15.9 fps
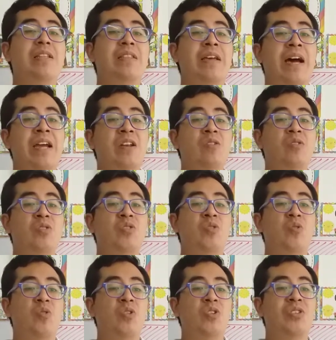
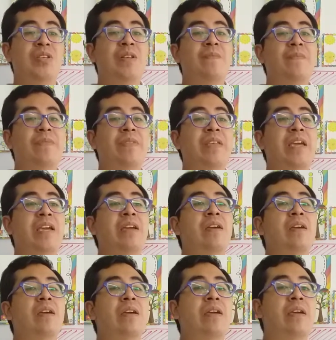Dinosaurs,
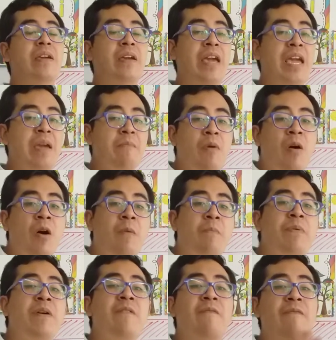they came
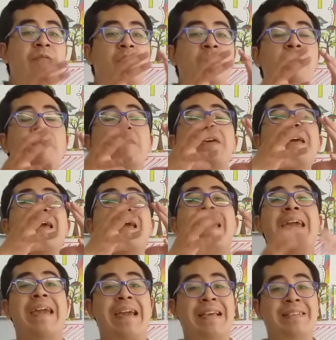up from the
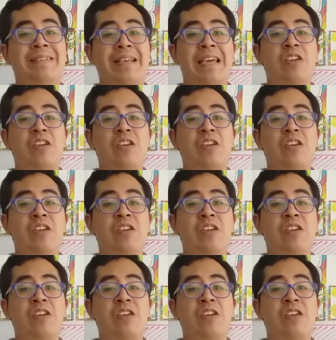eggs.